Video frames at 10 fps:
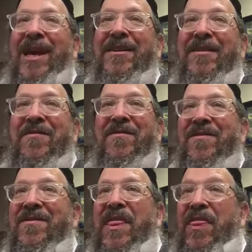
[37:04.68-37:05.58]
kind of
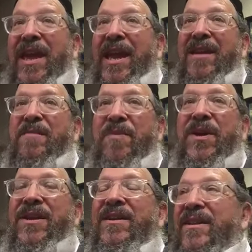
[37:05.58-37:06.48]
thing,
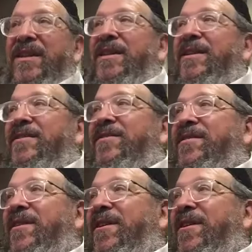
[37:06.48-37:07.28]
but it is,